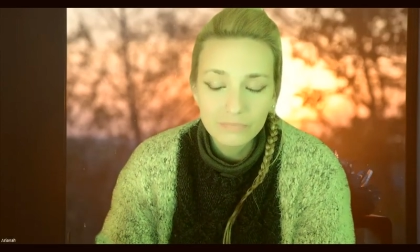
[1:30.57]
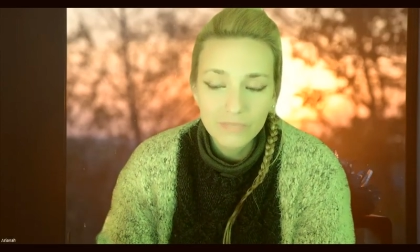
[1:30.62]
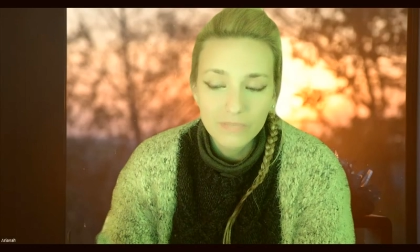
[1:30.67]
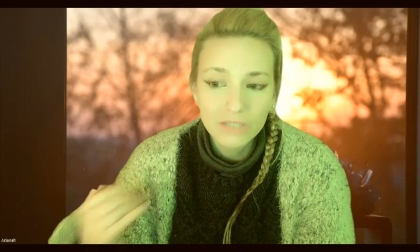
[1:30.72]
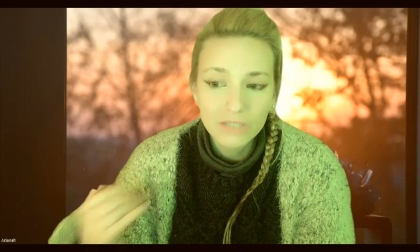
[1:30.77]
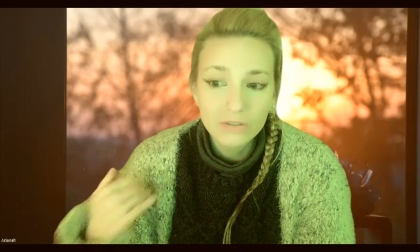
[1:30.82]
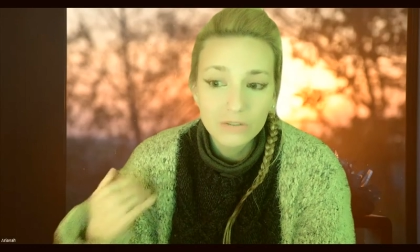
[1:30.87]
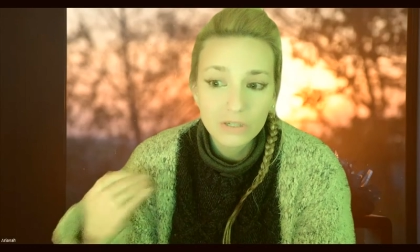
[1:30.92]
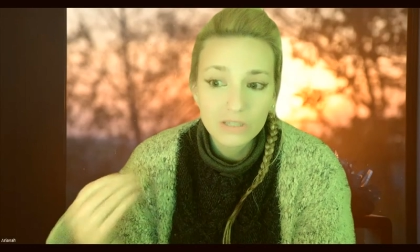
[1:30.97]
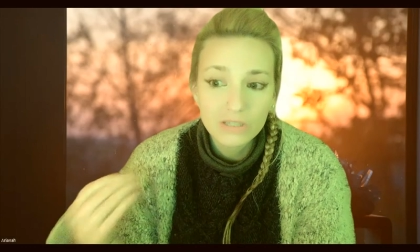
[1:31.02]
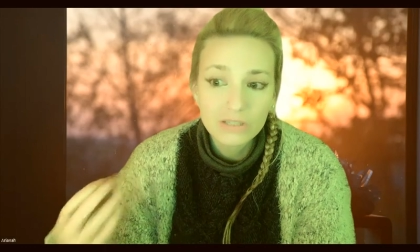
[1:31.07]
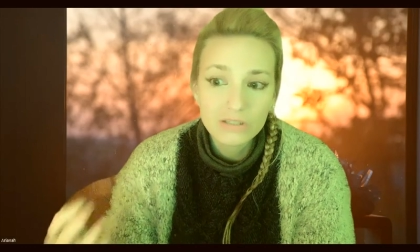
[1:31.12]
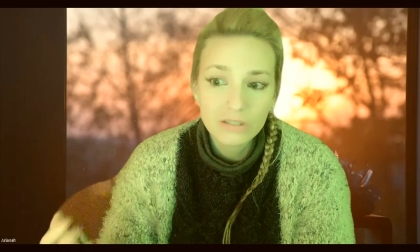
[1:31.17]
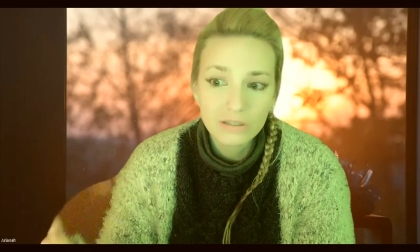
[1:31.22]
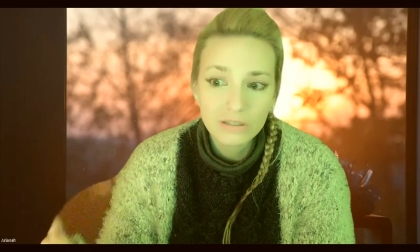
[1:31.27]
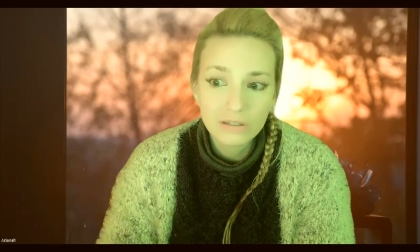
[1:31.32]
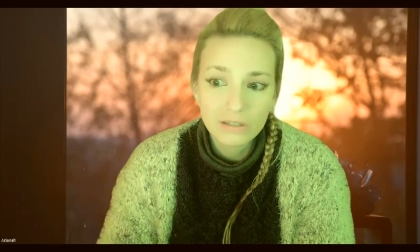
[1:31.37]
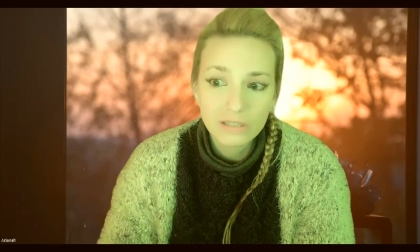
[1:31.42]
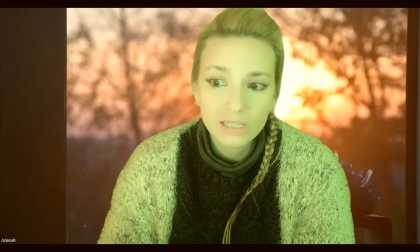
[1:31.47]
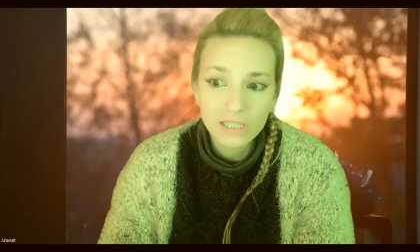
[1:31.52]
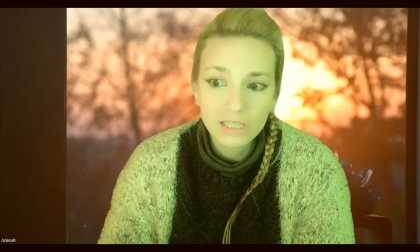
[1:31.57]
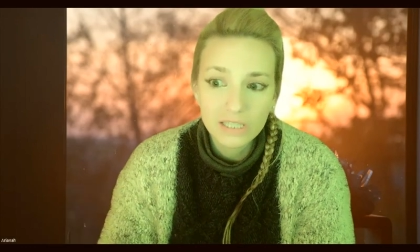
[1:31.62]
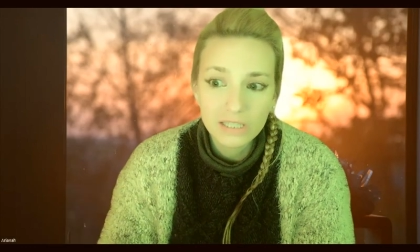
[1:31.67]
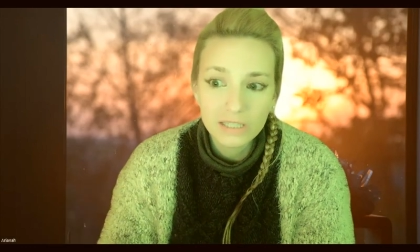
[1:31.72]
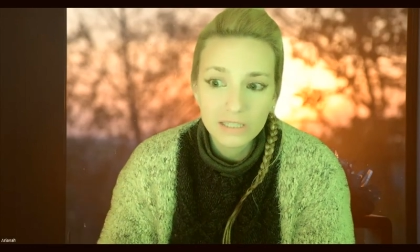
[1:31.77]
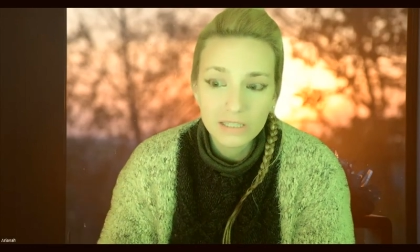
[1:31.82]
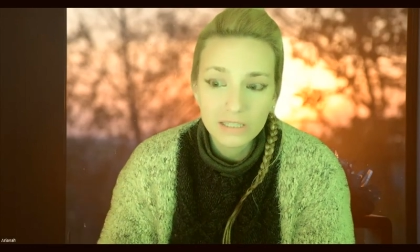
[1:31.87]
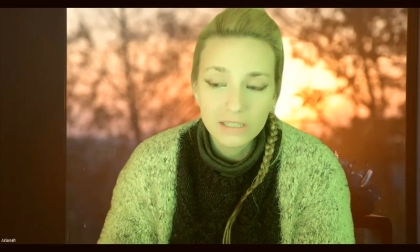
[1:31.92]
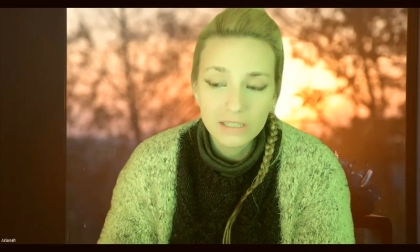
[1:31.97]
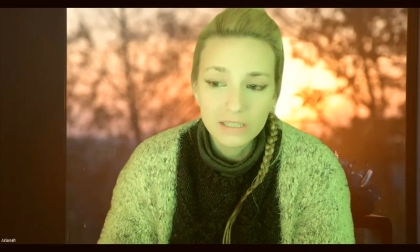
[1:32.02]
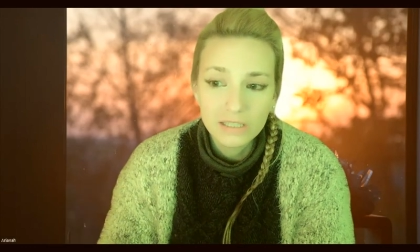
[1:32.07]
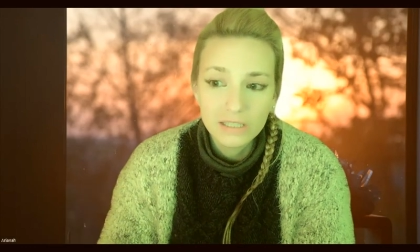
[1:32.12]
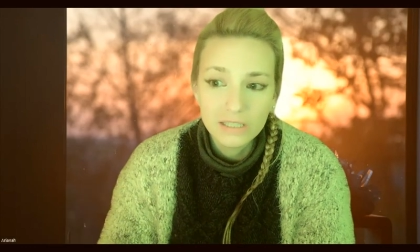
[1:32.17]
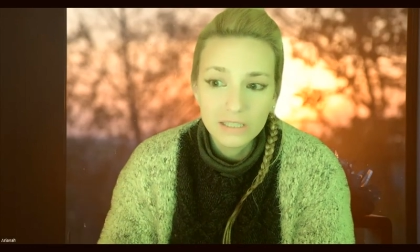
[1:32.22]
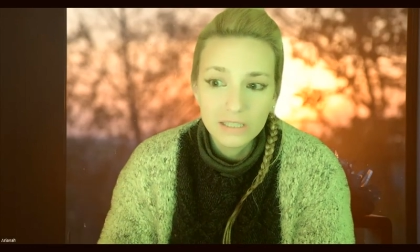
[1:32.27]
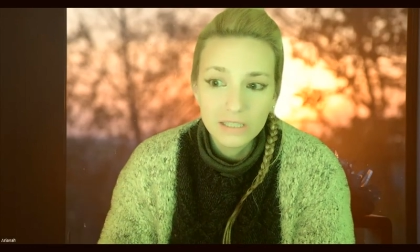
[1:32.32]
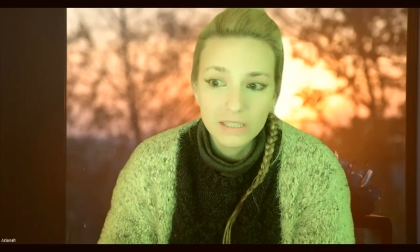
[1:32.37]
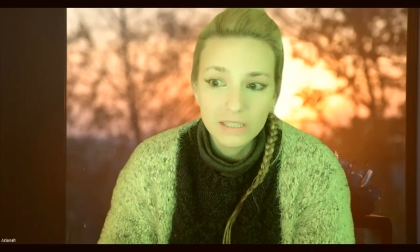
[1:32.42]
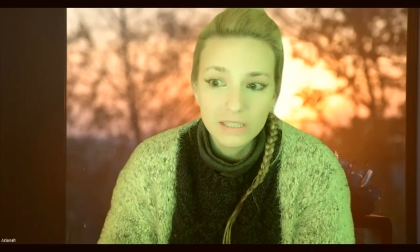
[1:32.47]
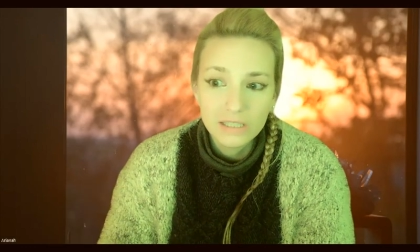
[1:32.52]
And you are suddenly,
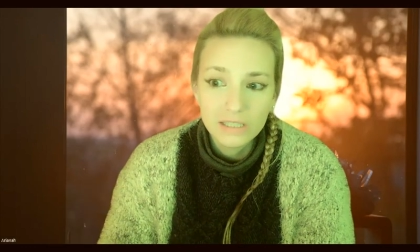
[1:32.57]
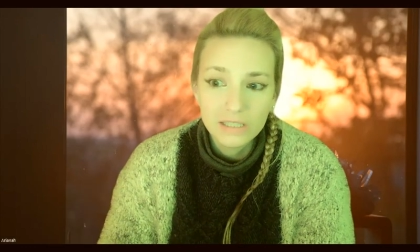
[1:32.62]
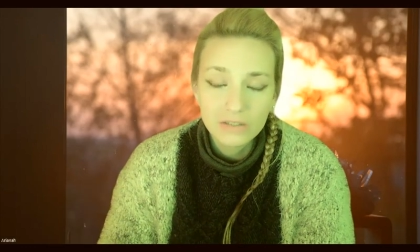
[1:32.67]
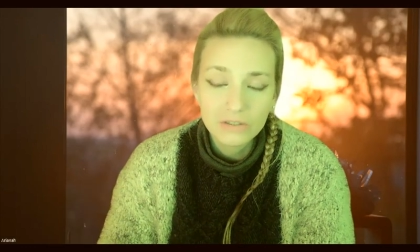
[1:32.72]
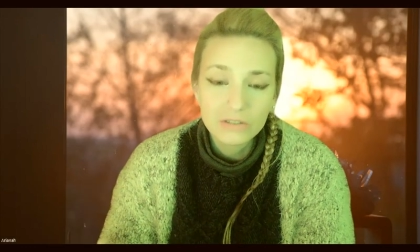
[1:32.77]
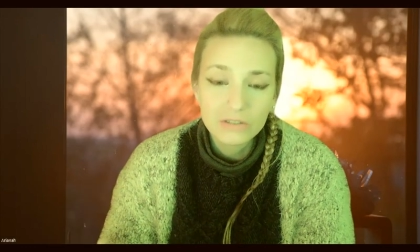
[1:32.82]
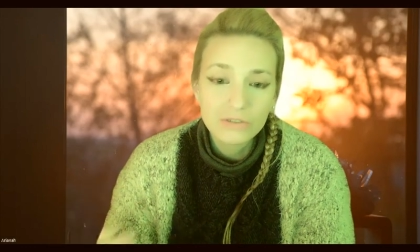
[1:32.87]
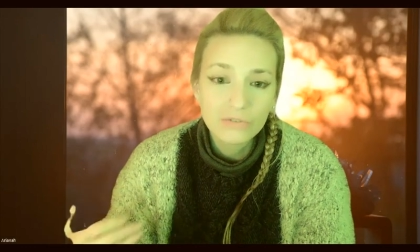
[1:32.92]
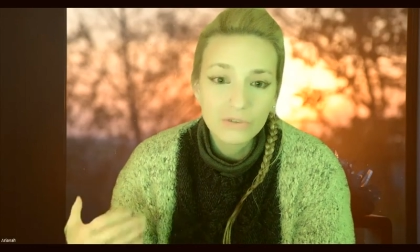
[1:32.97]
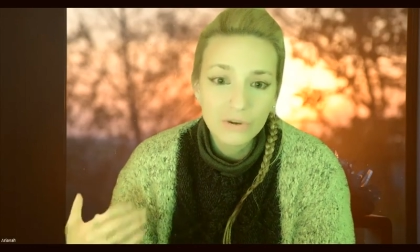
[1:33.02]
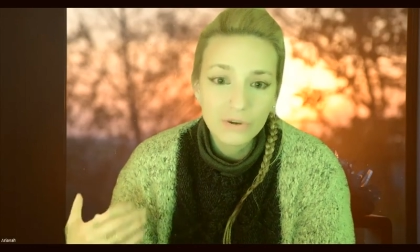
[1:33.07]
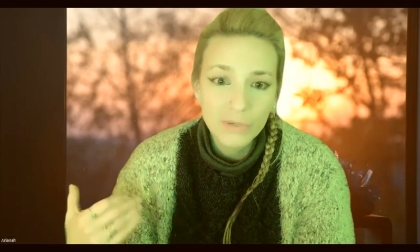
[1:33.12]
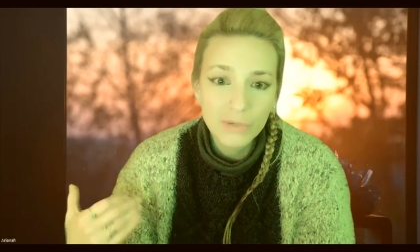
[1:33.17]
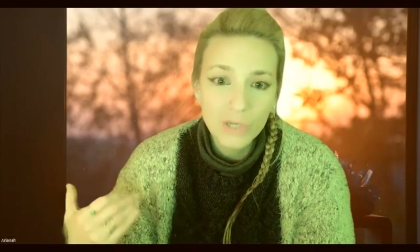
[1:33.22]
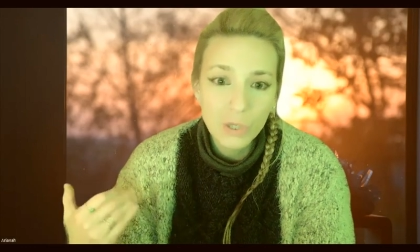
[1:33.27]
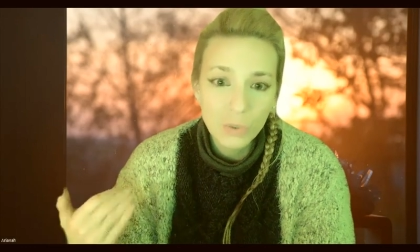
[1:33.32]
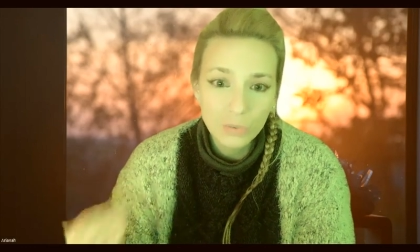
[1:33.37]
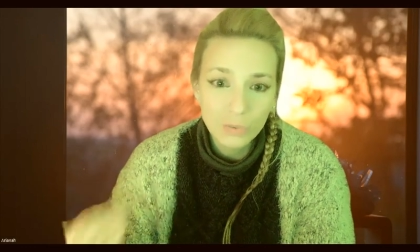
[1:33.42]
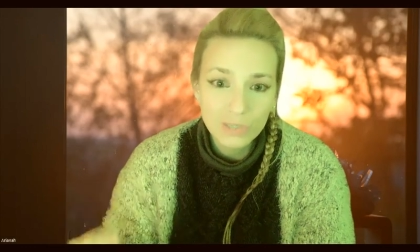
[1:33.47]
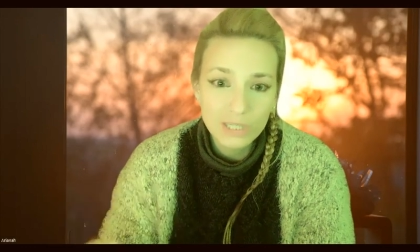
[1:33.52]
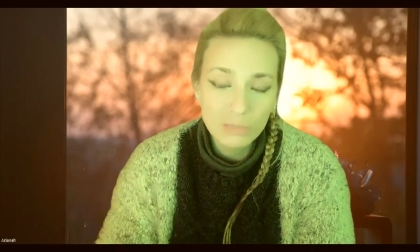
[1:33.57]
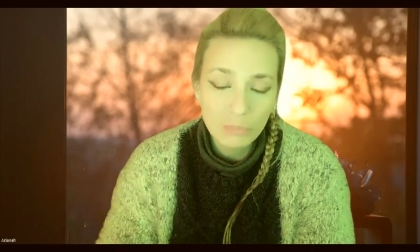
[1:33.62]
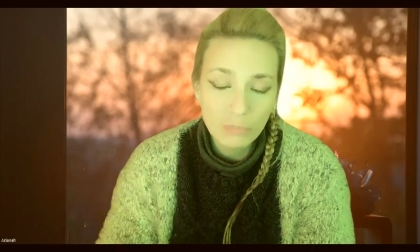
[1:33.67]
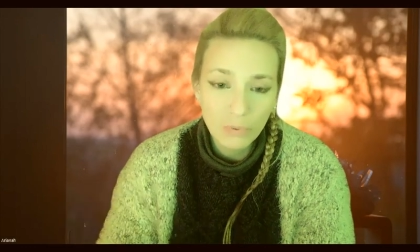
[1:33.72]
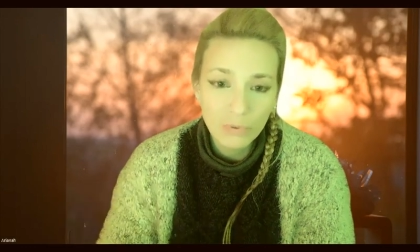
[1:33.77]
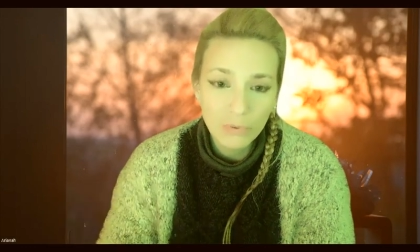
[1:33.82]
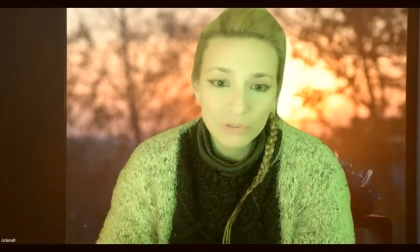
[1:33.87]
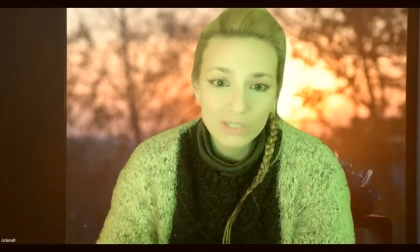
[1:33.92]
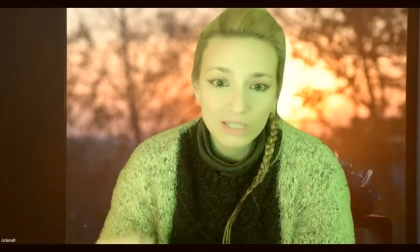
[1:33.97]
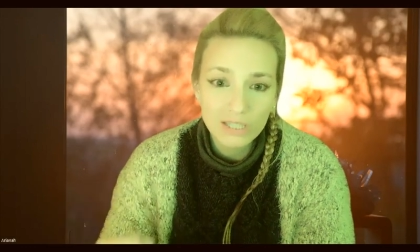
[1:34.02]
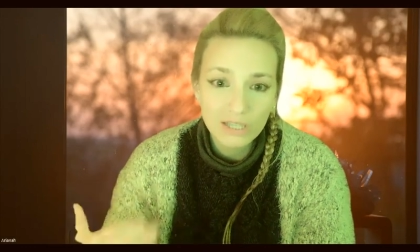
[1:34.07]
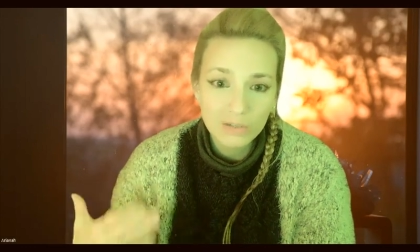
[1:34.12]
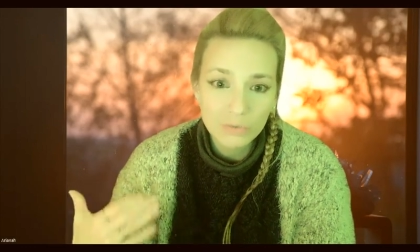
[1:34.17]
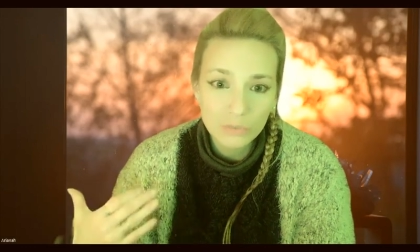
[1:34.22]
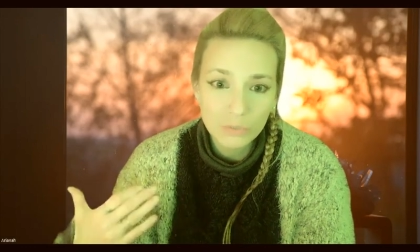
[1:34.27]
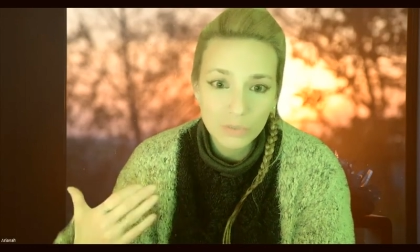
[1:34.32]
it's a very lonely process